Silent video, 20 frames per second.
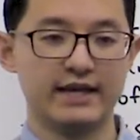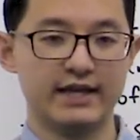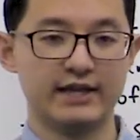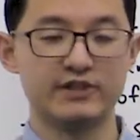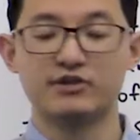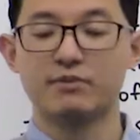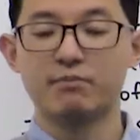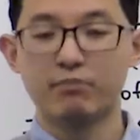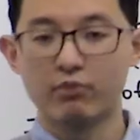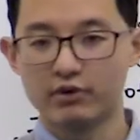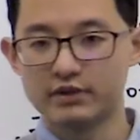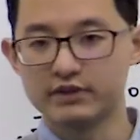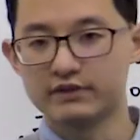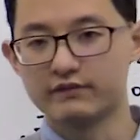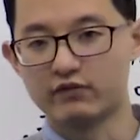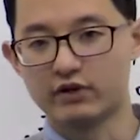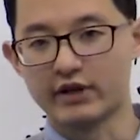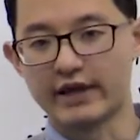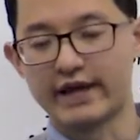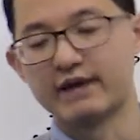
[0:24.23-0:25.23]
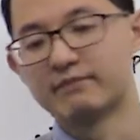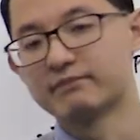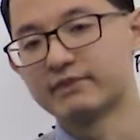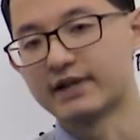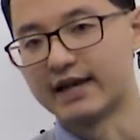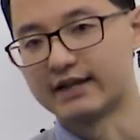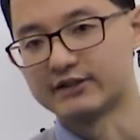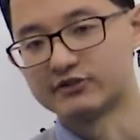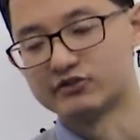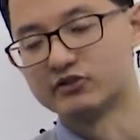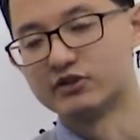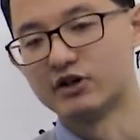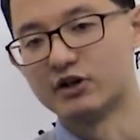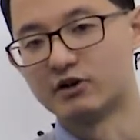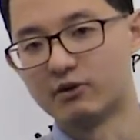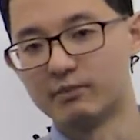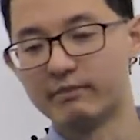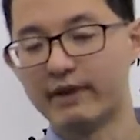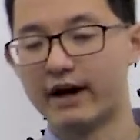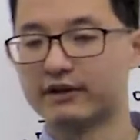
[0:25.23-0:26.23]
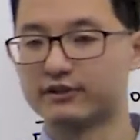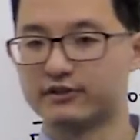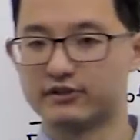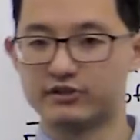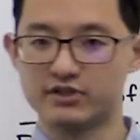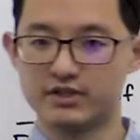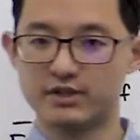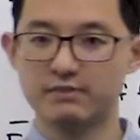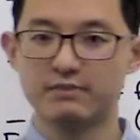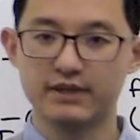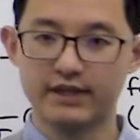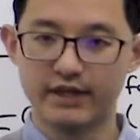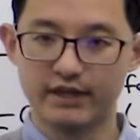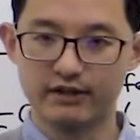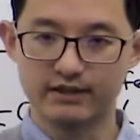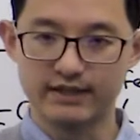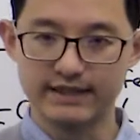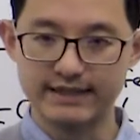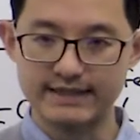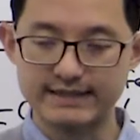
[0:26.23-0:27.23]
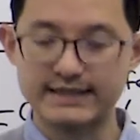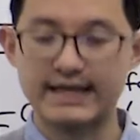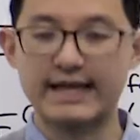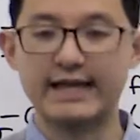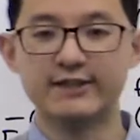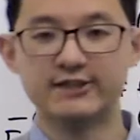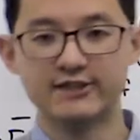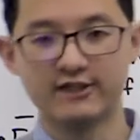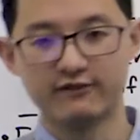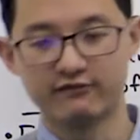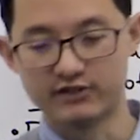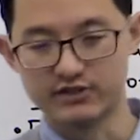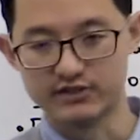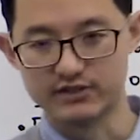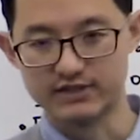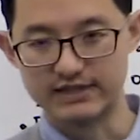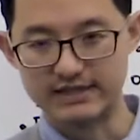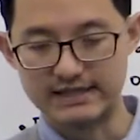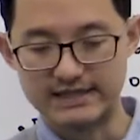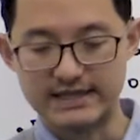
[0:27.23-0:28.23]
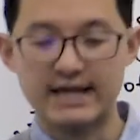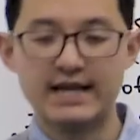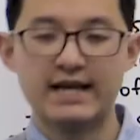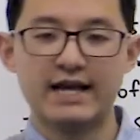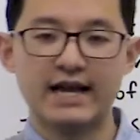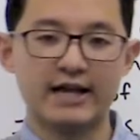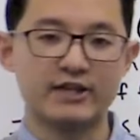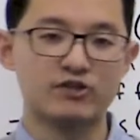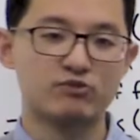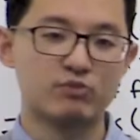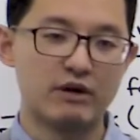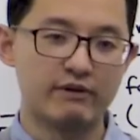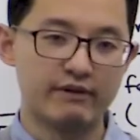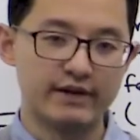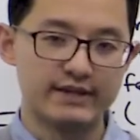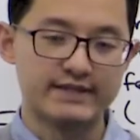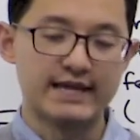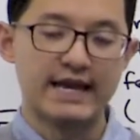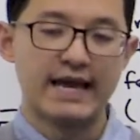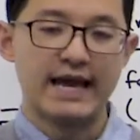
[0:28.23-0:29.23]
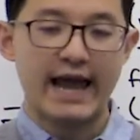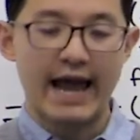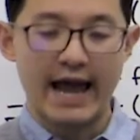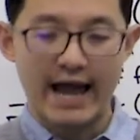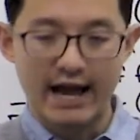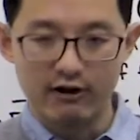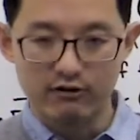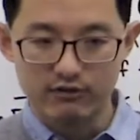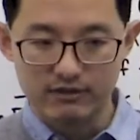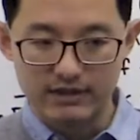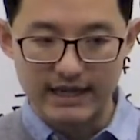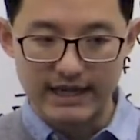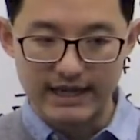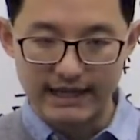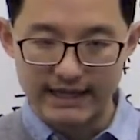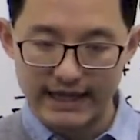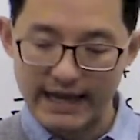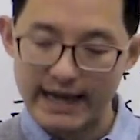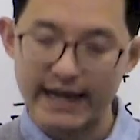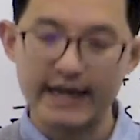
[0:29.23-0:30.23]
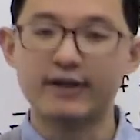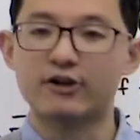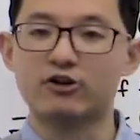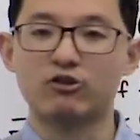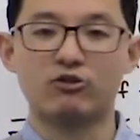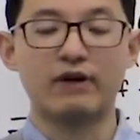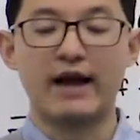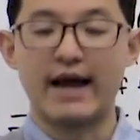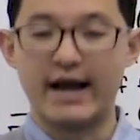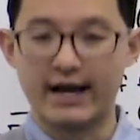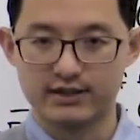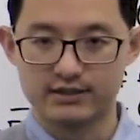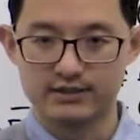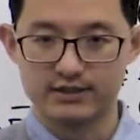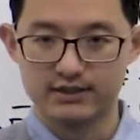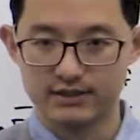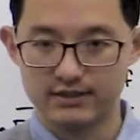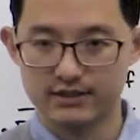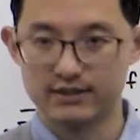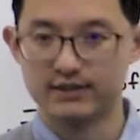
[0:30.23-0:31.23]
It's important for the MCAT to know about their similarities and differences, as well as how they interact.